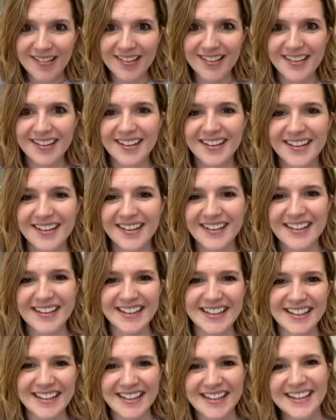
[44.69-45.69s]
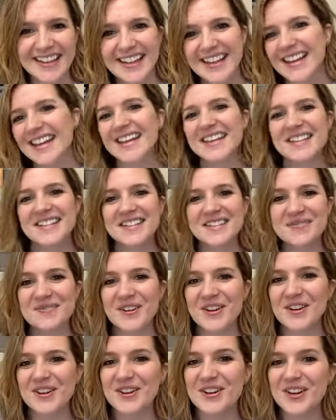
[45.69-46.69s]
It's
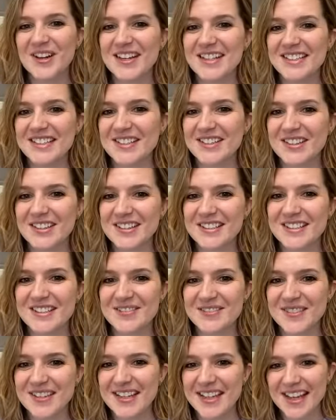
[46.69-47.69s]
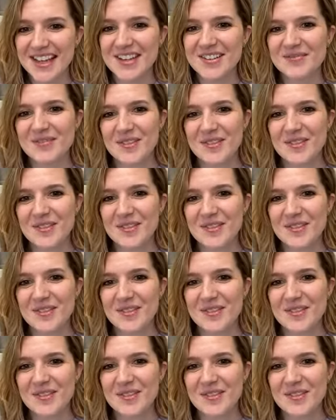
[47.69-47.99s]
been a crazy weekend,